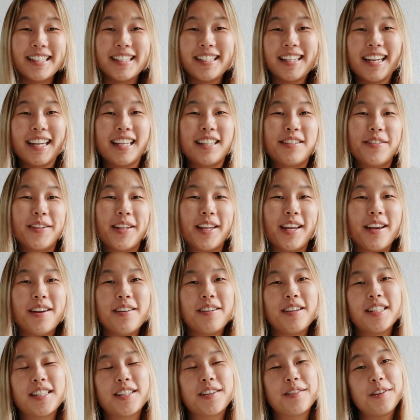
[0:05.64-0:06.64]
Today's video
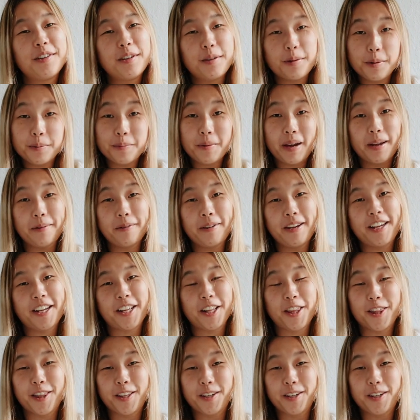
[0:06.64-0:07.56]
is going to be my week